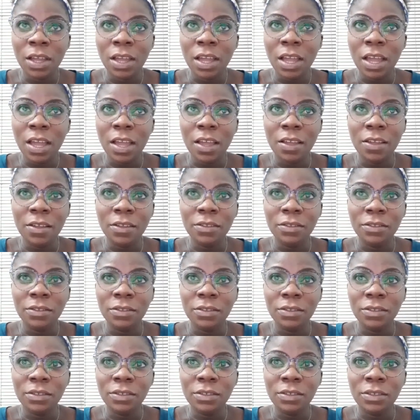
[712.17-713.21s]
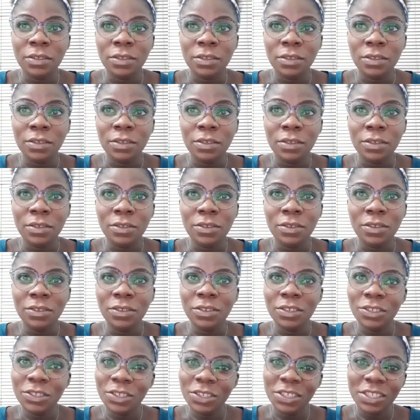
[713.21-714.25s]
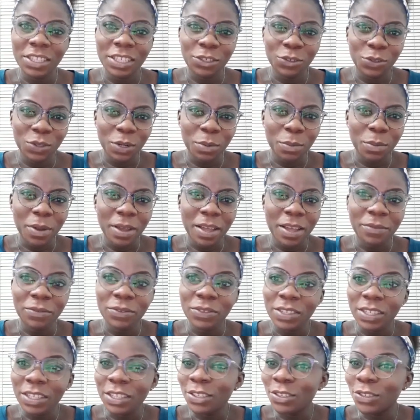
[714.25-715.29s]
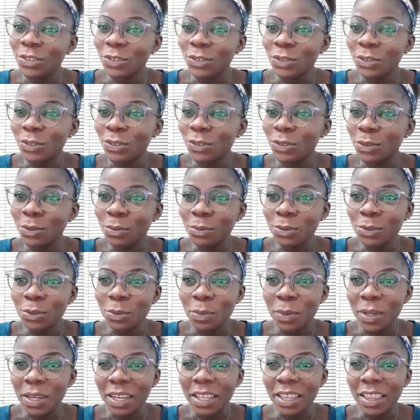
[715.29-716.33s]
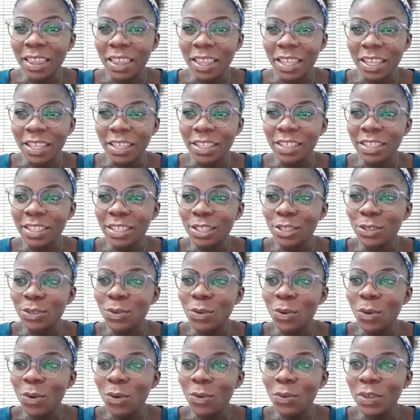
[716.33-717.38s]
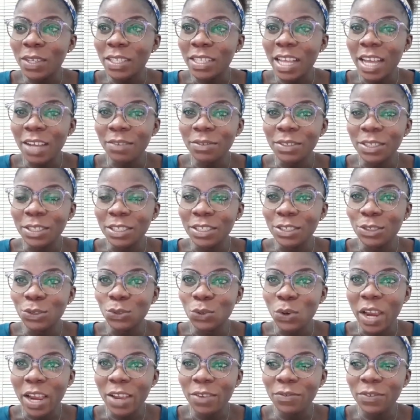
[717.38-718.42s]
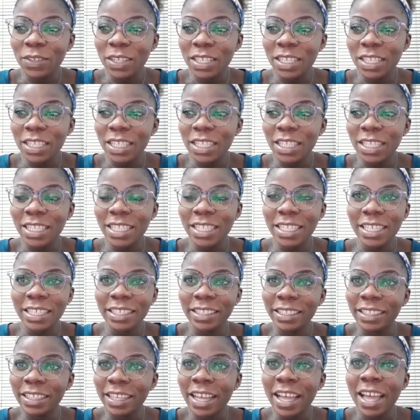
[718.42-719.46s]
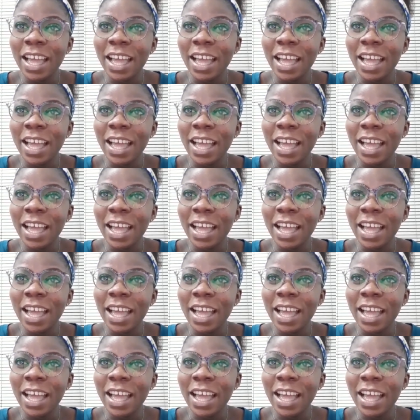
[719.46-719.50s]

and you're not just a dreamer. I've seen you do so many things. You always have this drive, this zeal